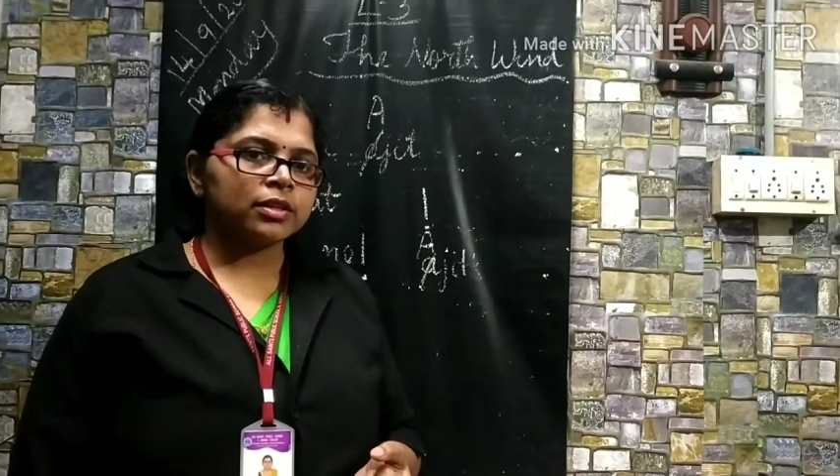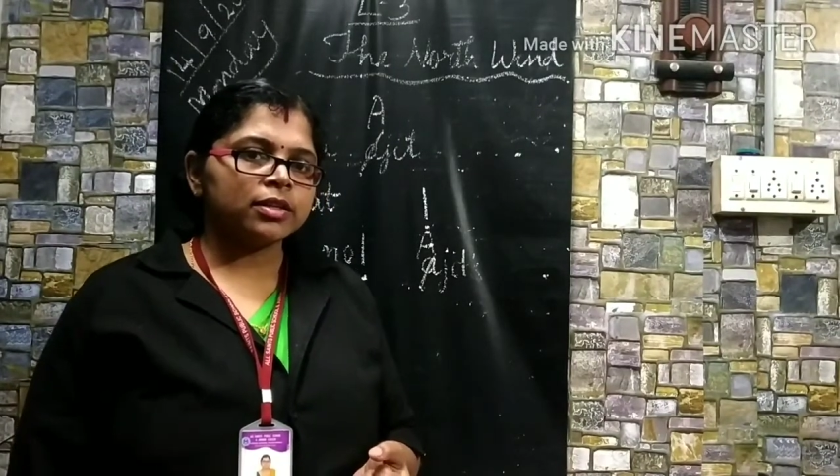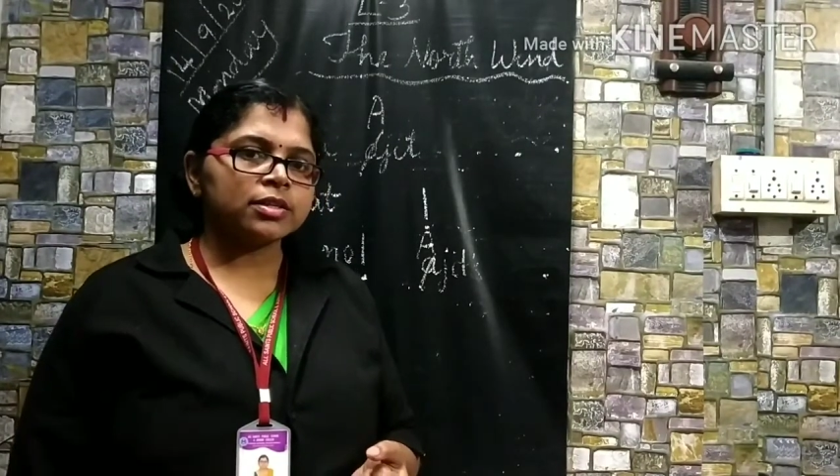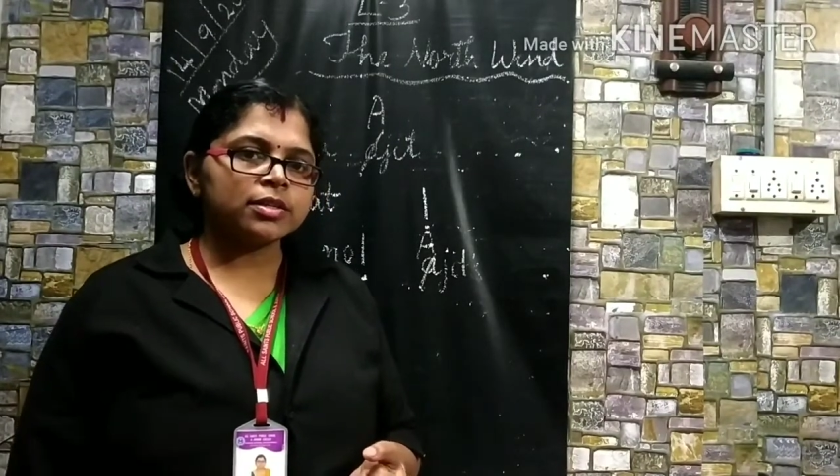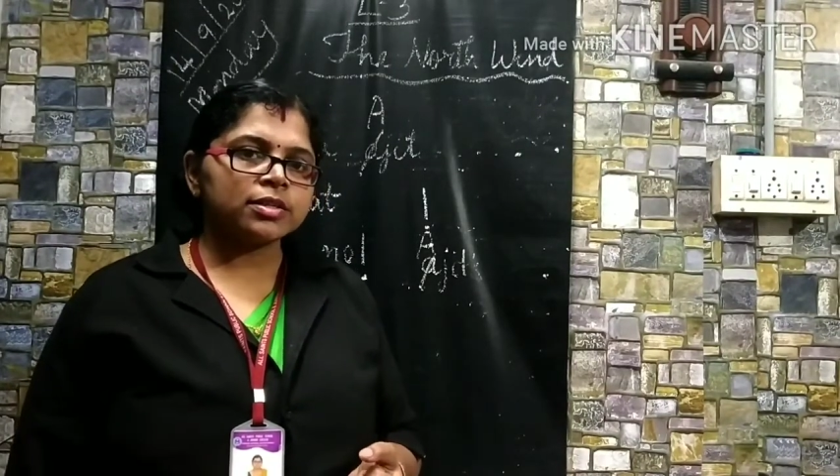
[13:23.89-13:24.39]

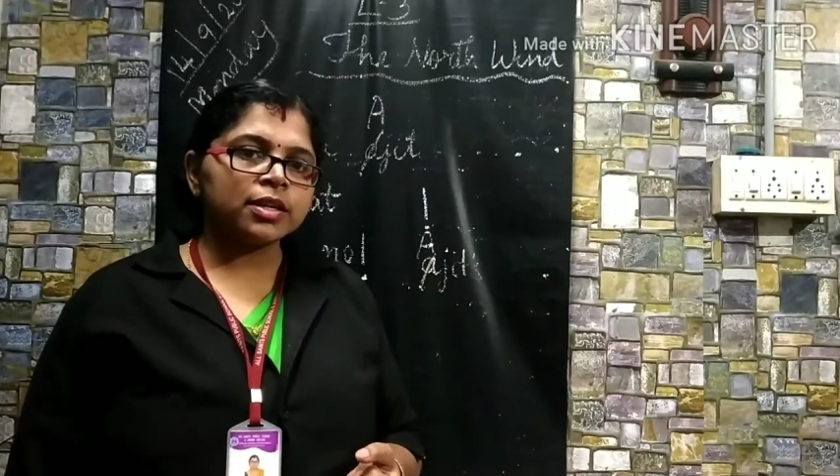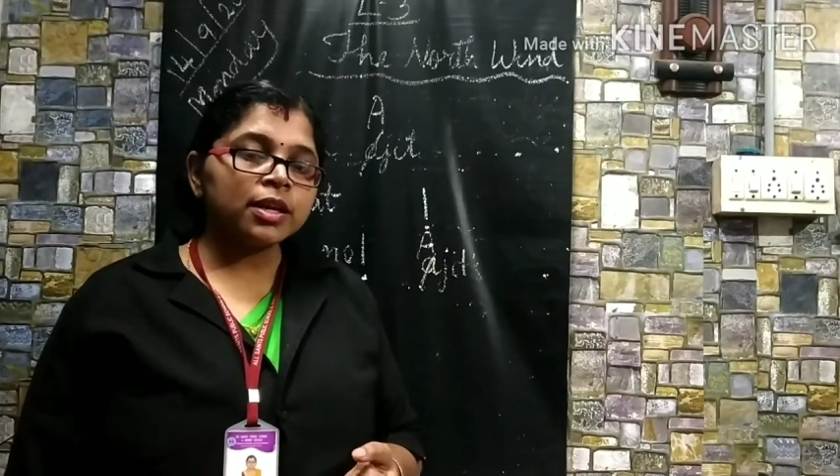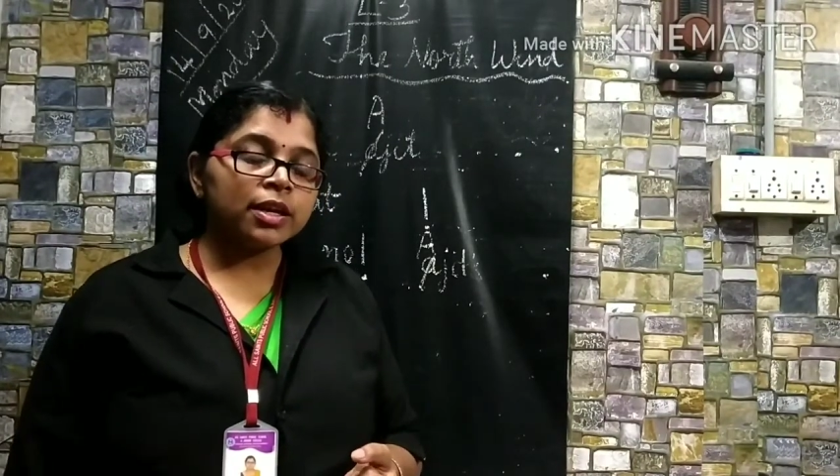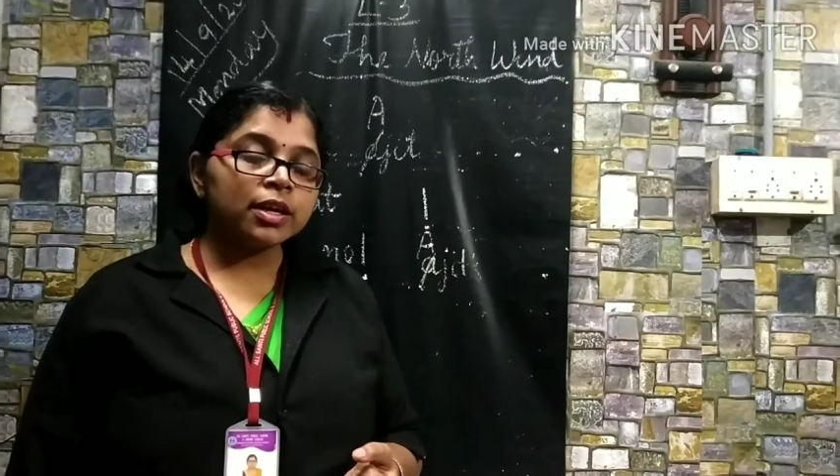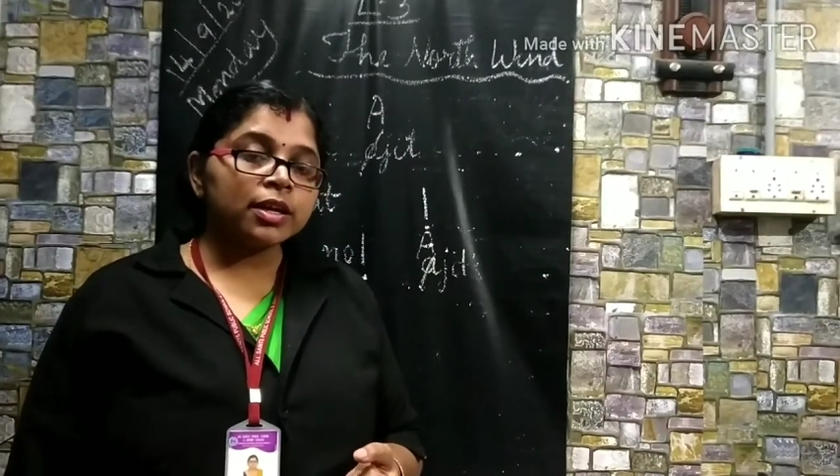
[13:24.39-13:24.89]
this is
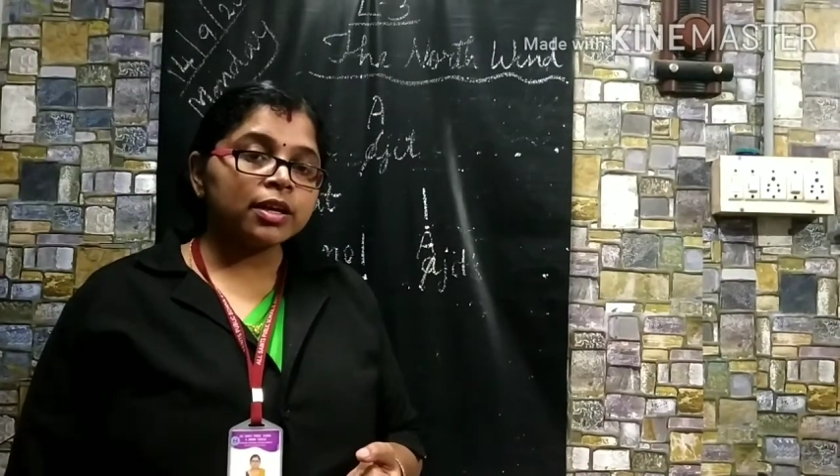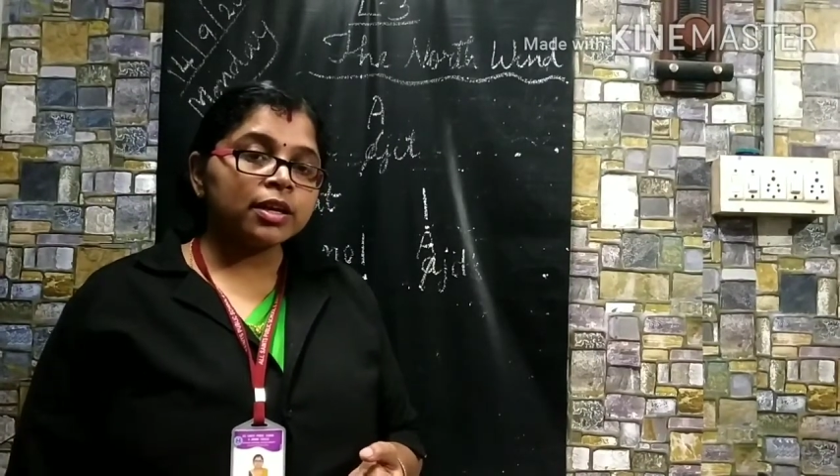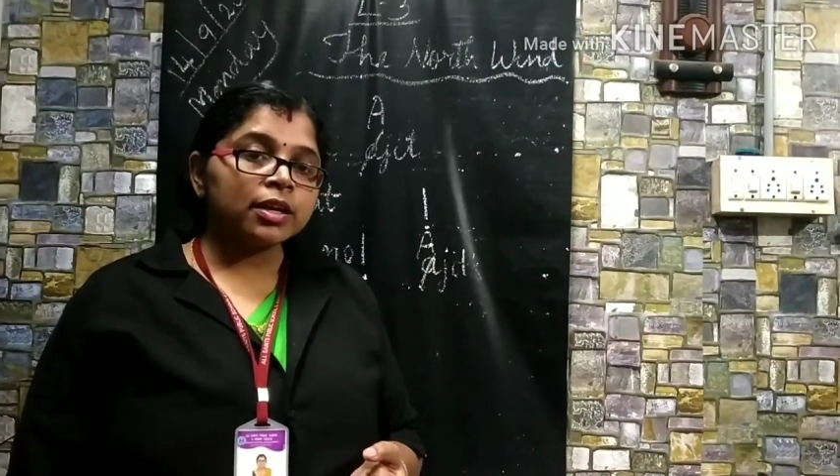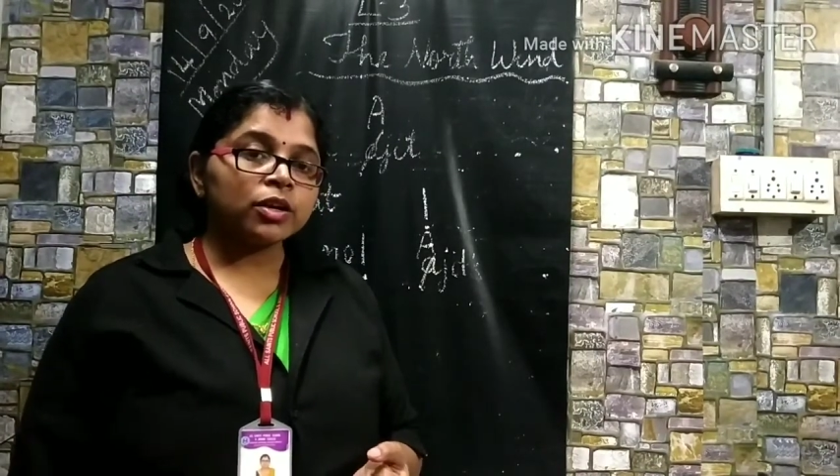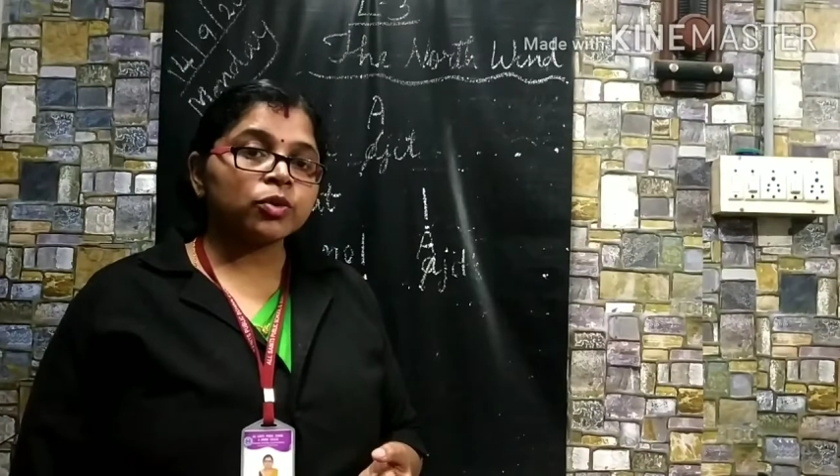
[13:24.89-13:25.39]
a
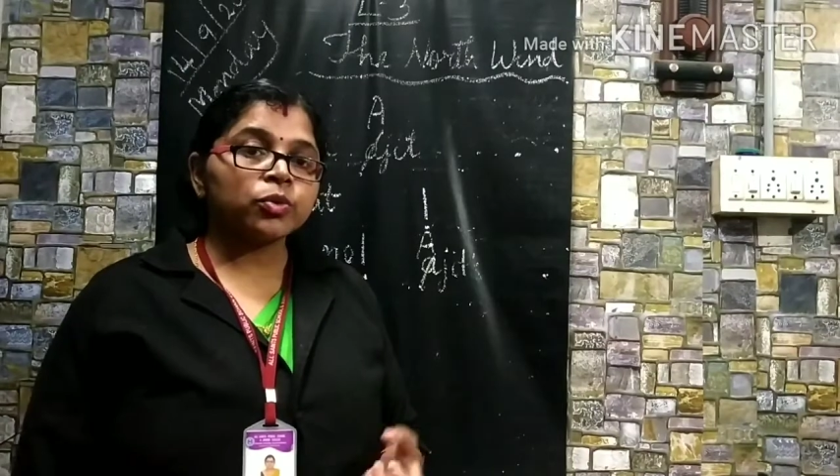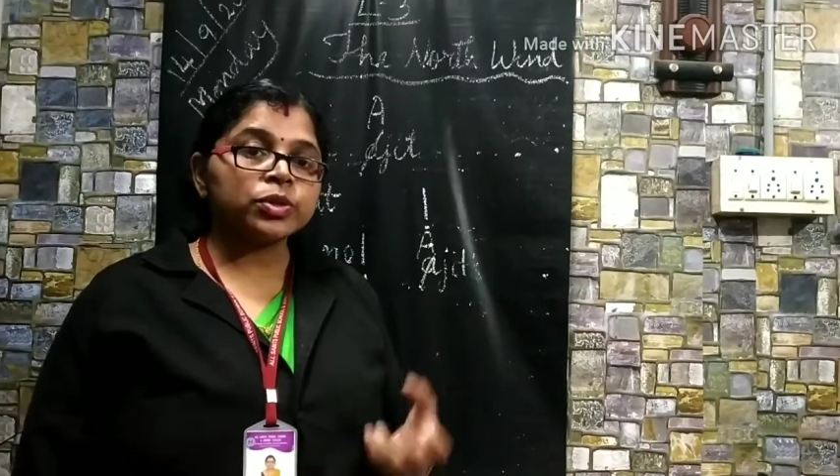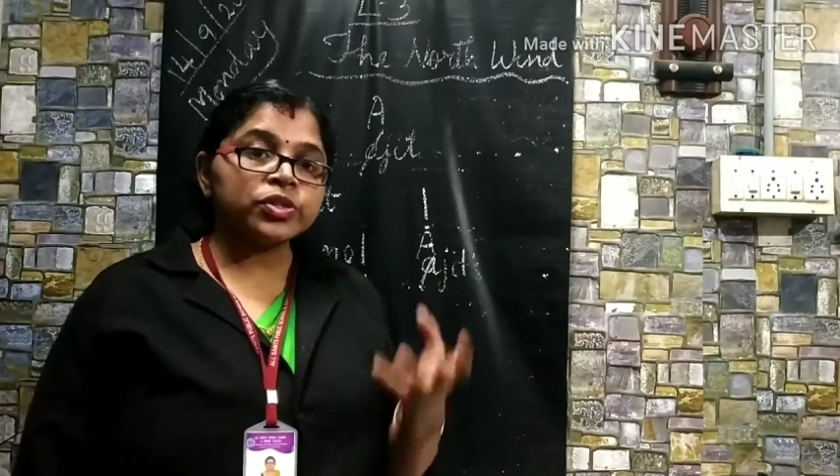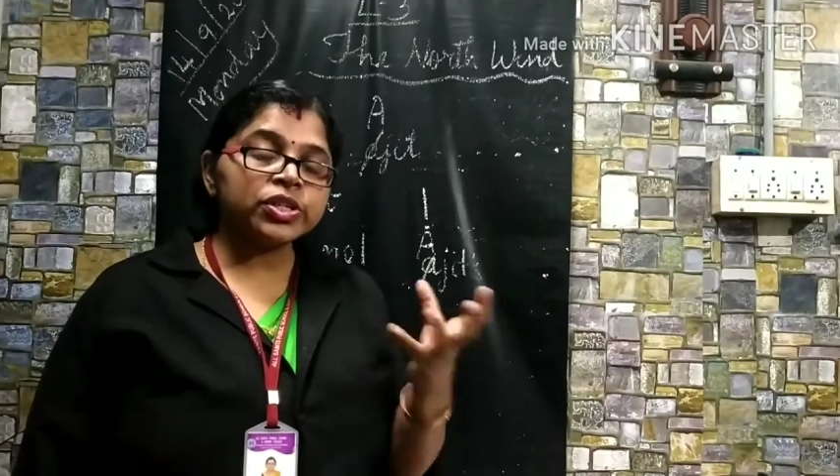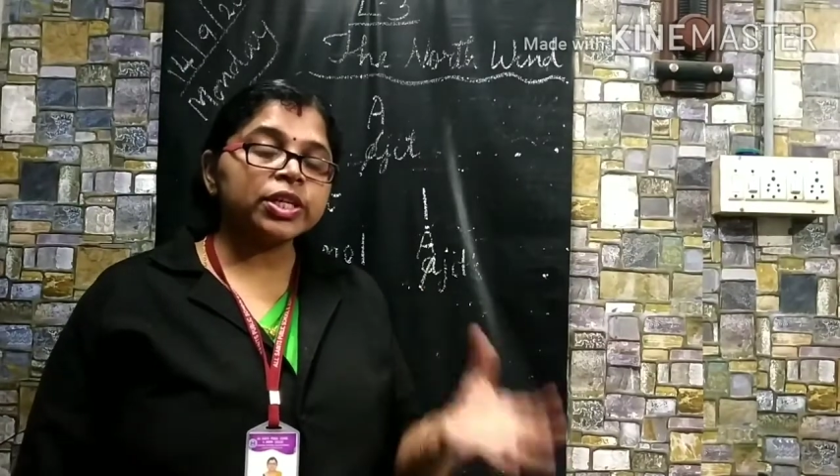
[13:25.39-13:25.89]

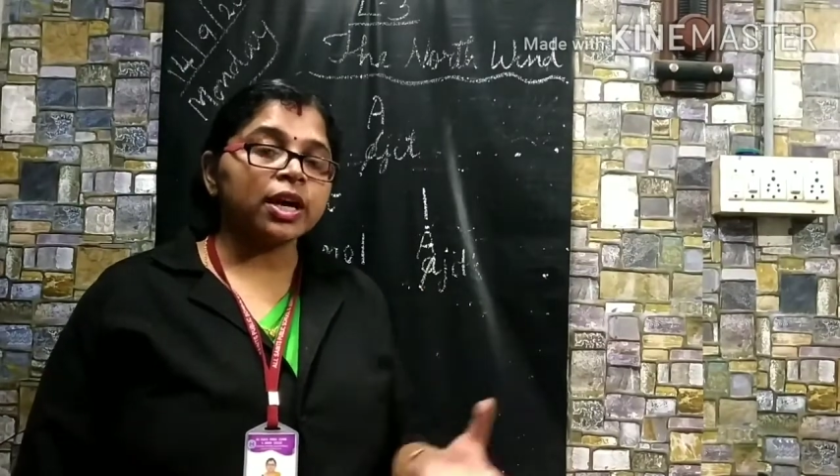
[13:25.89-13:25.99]
question